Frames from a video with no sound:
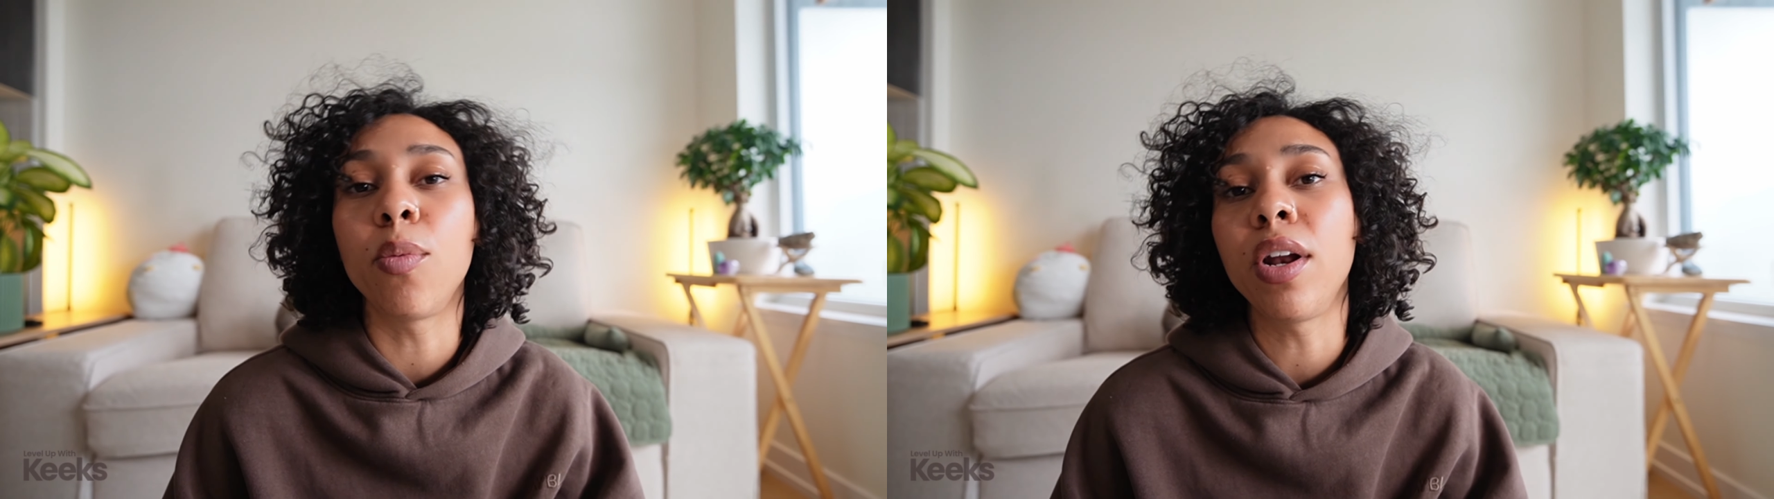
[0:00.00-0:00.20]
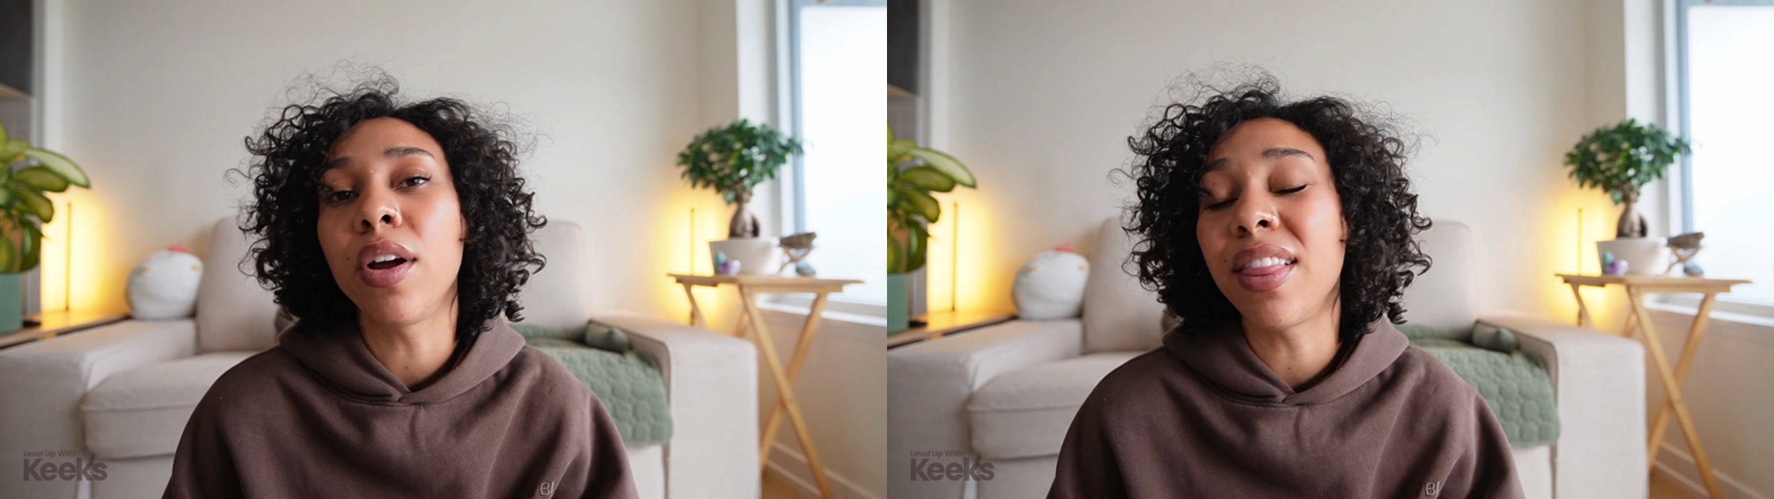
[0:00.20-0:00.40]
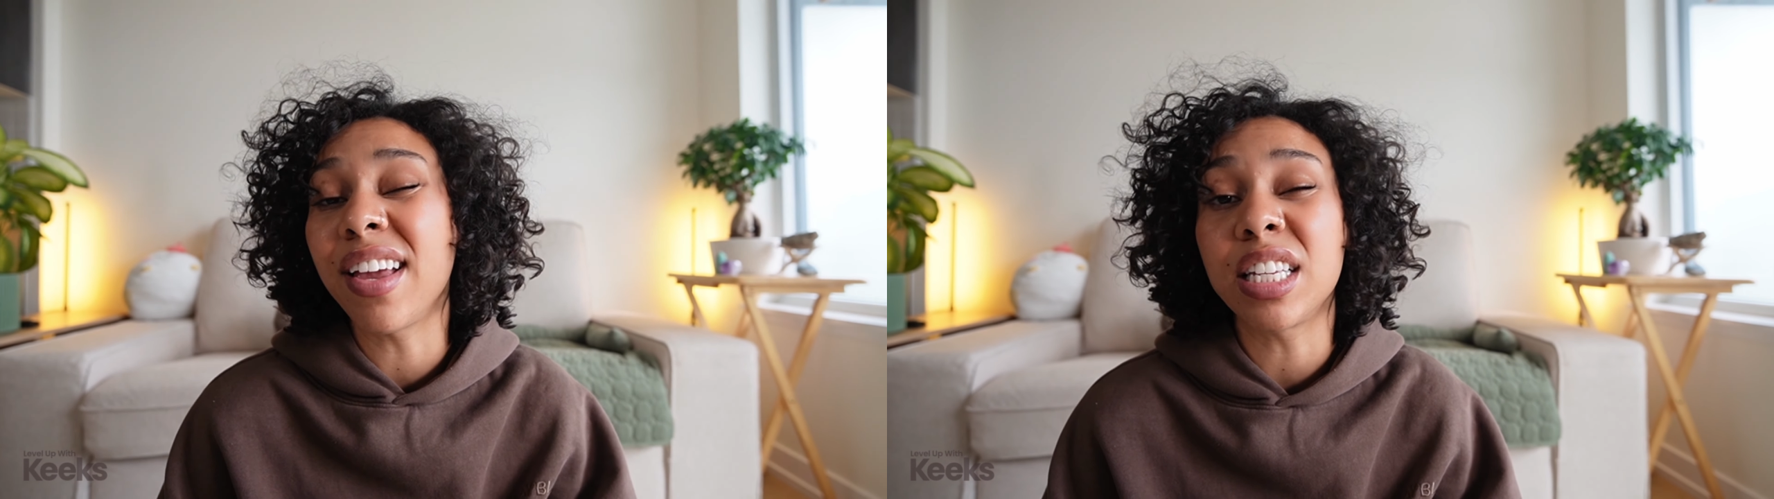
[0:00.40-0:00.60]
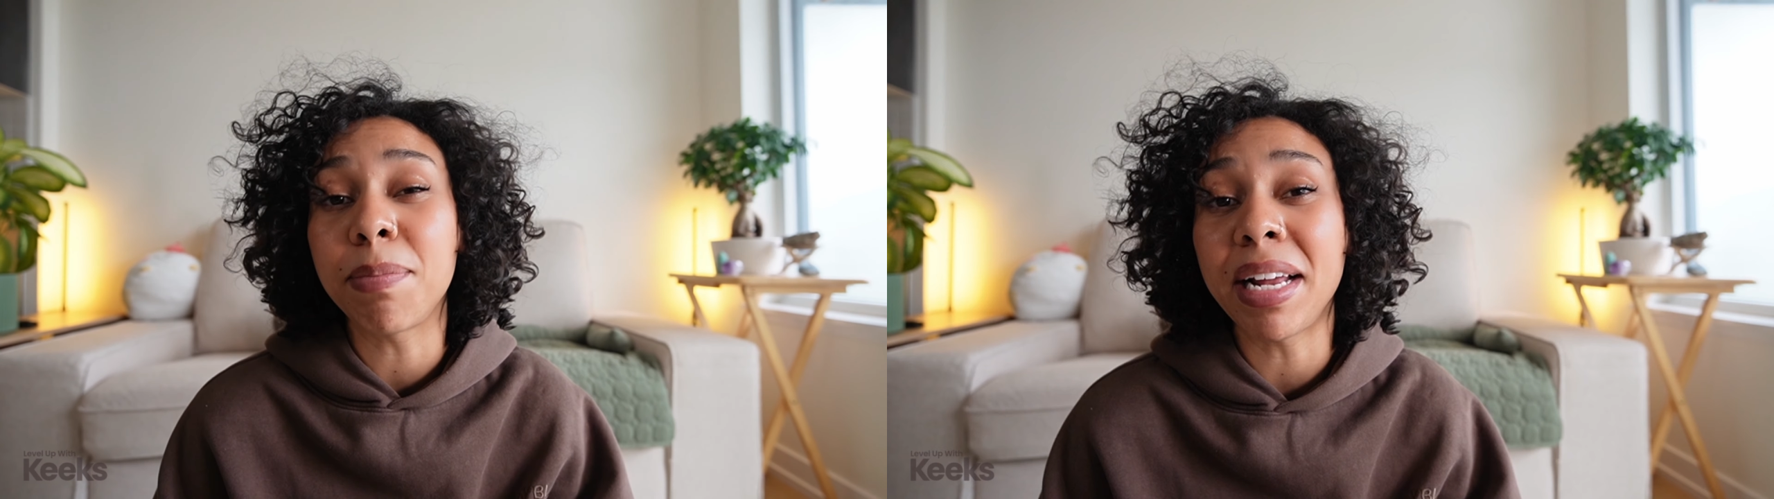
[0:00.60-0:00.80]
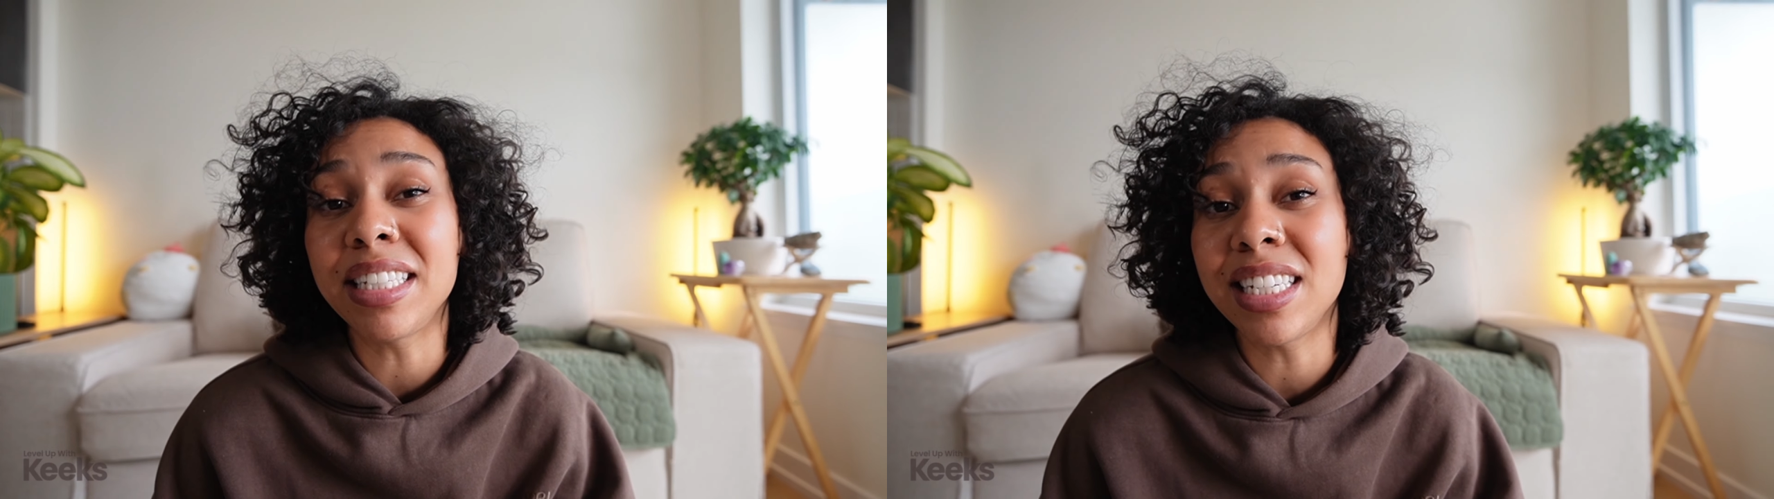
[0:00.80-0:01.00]
What are the
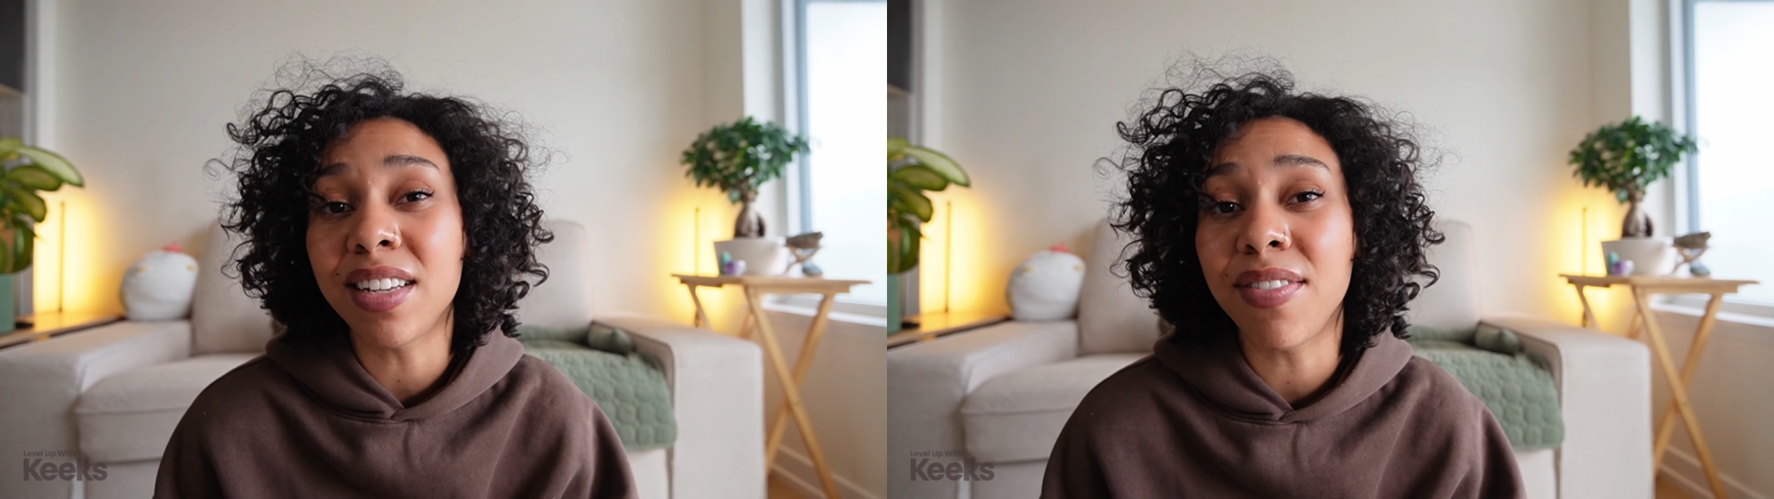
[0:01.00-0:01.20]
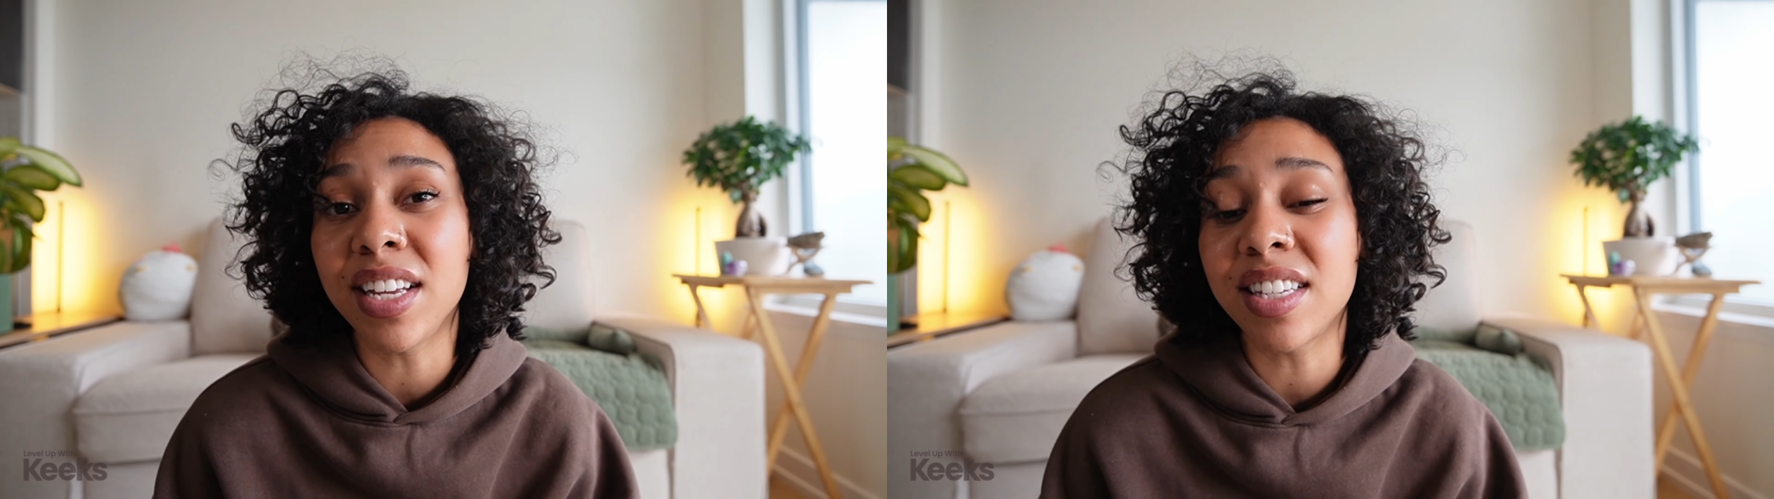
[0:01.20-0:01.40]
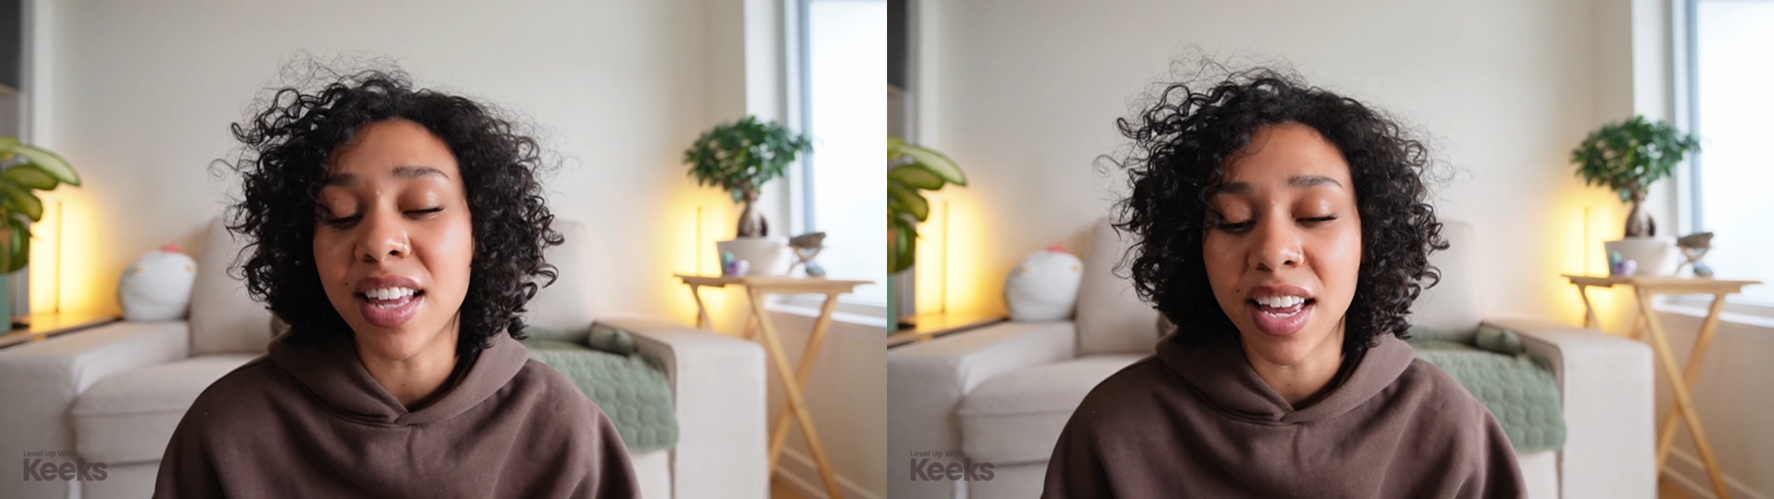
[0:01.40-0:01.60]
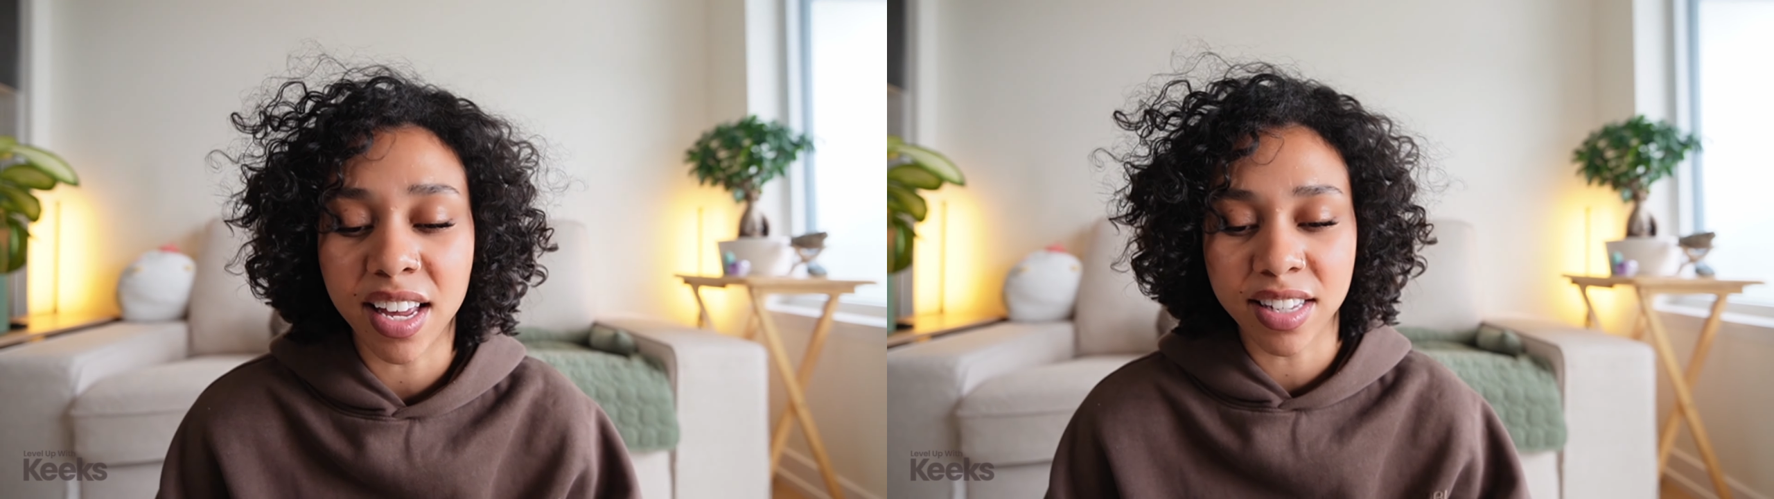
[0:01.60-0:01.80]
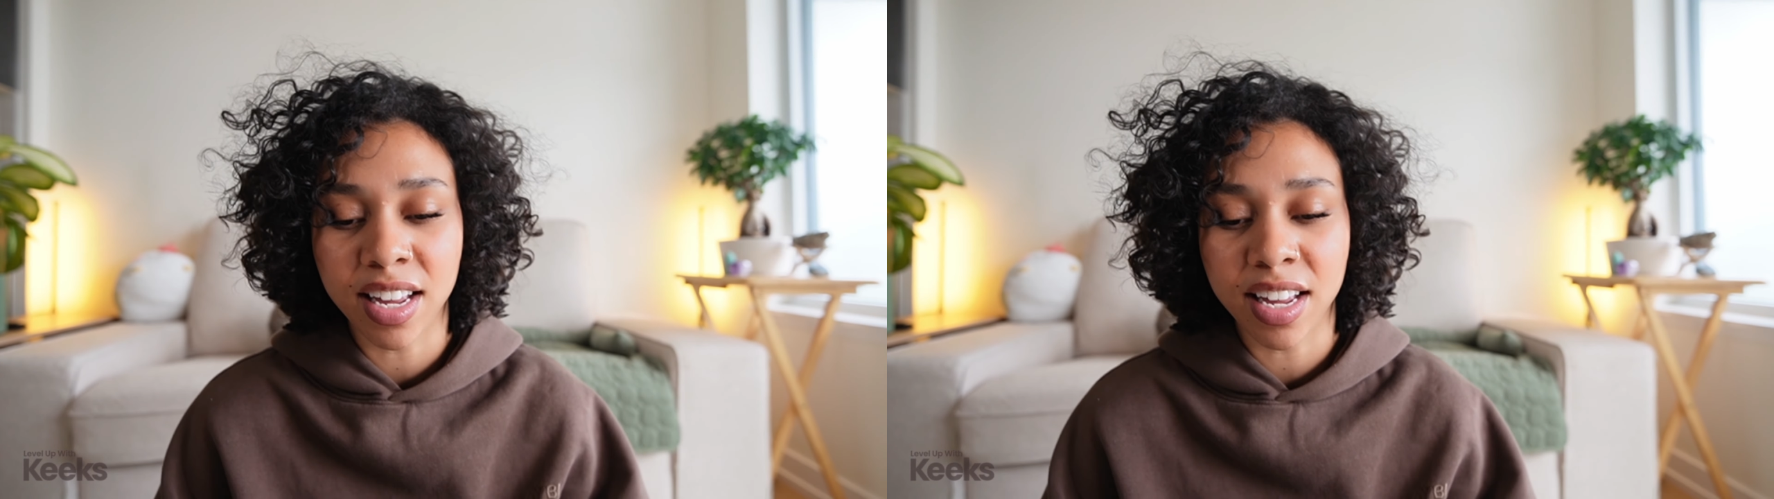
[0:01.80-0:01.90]
expenses of these things?